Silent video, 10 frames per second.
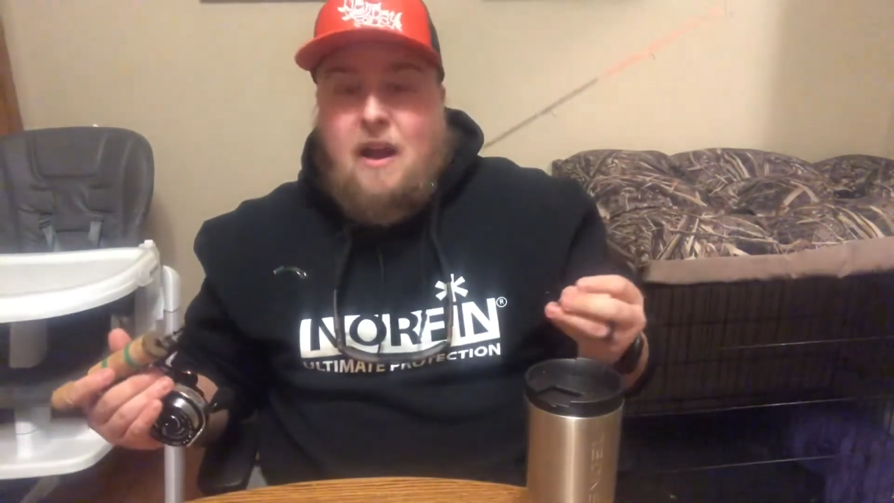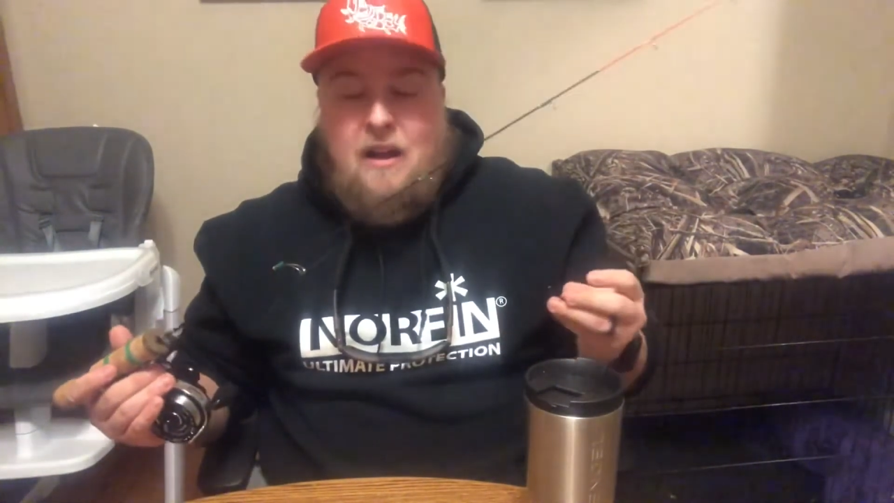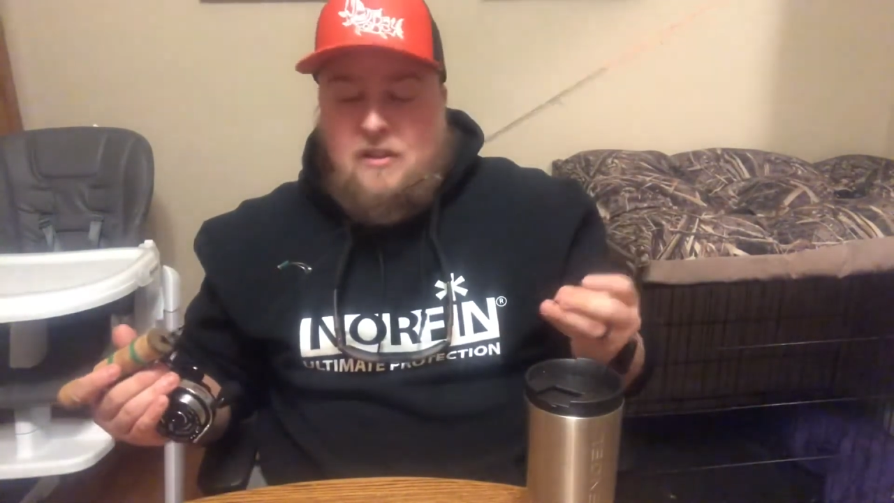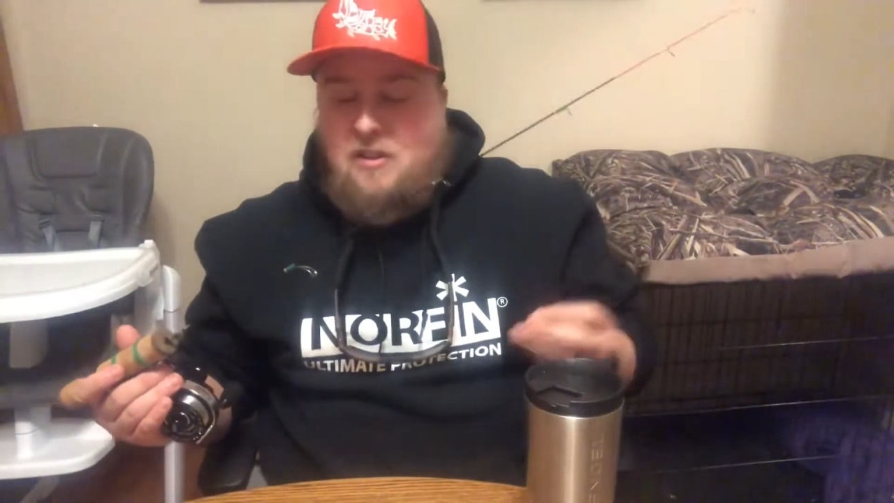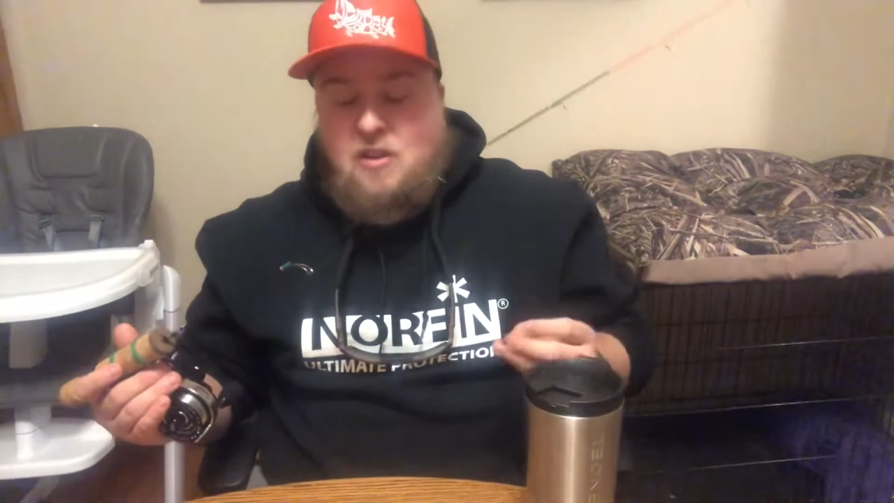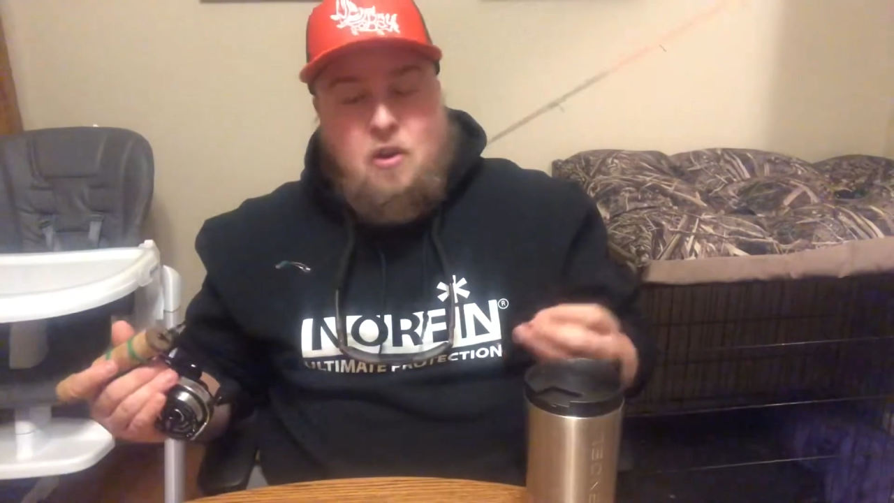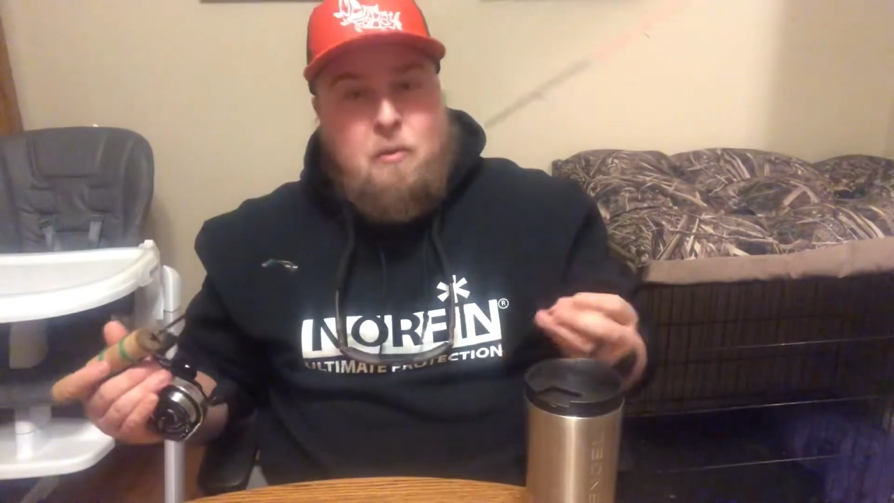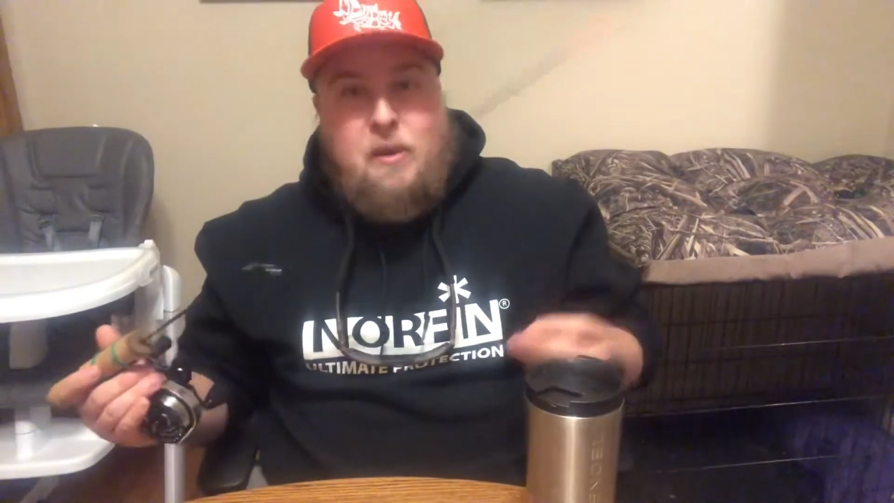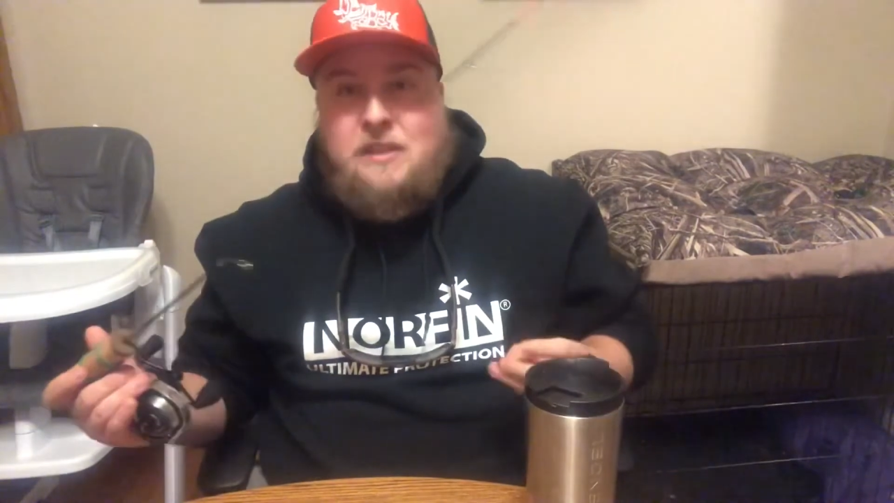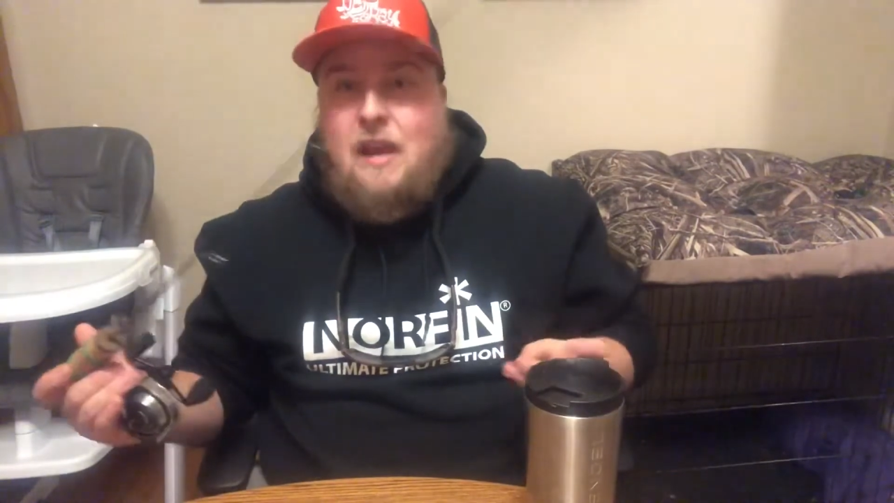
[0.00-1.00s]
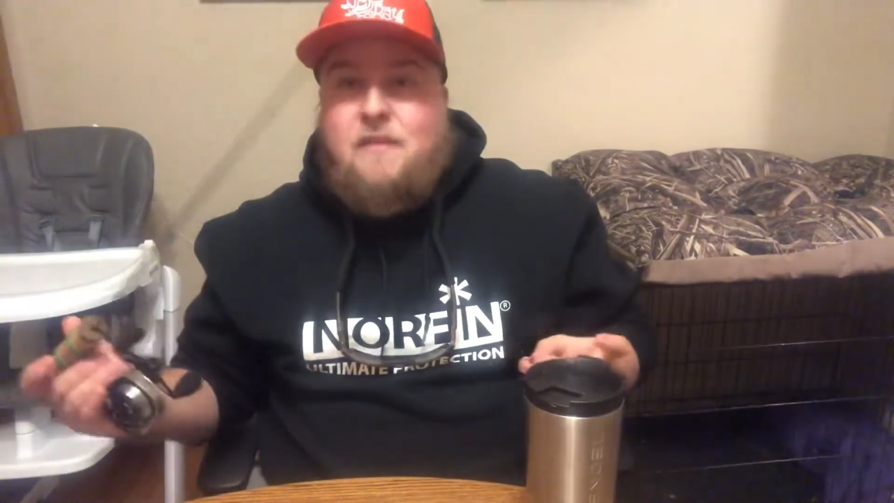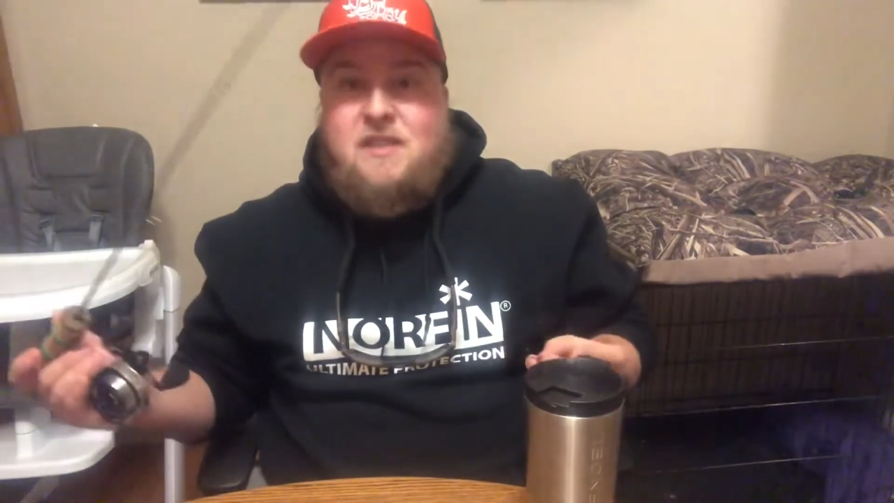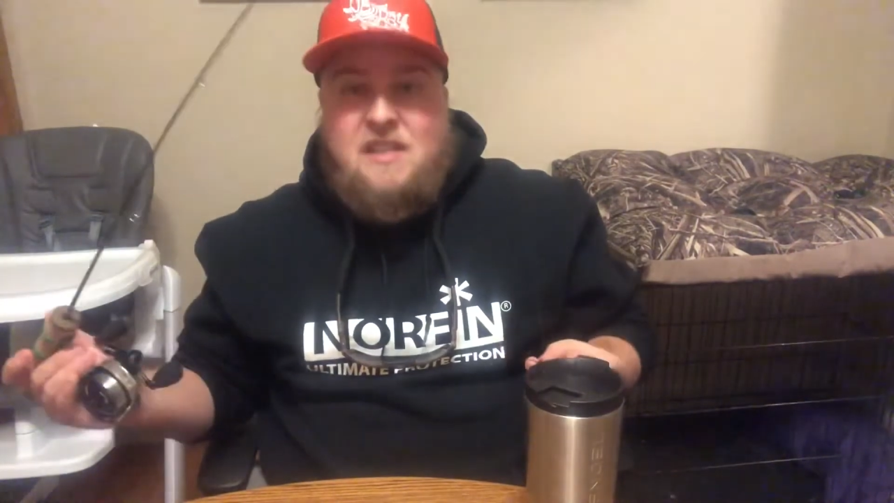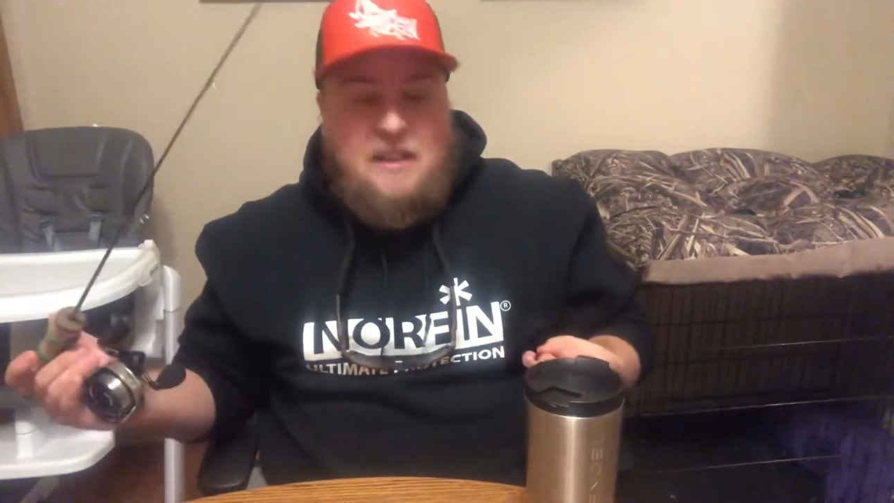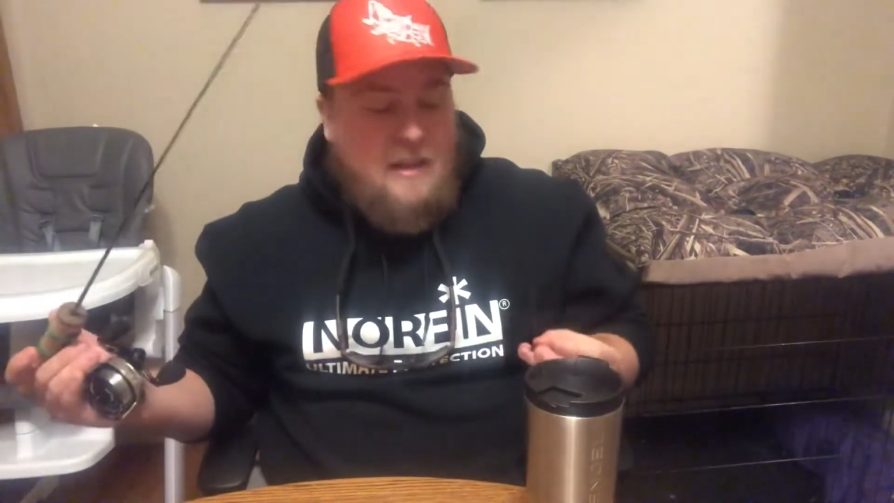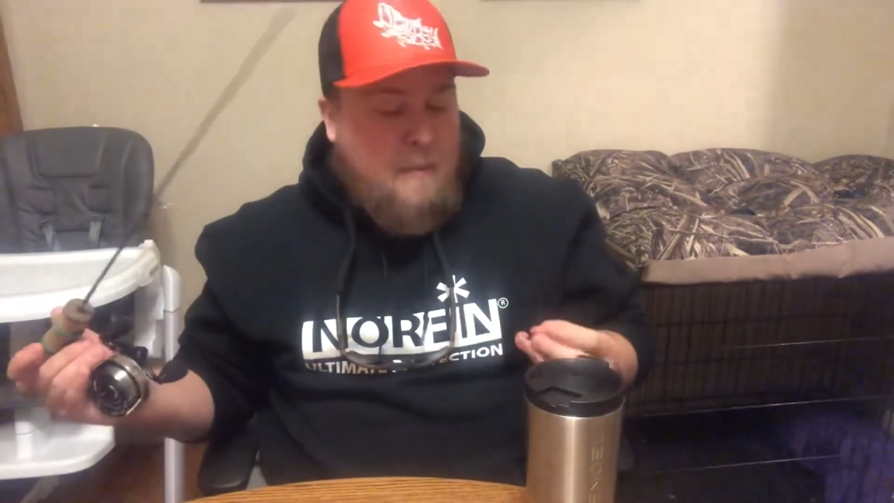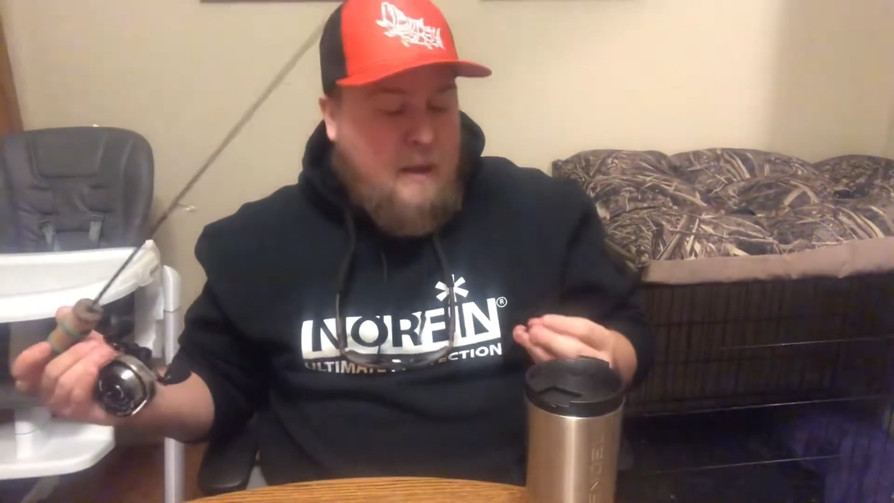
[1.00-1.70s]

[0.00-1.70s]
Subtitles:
This is the only place I've seen them.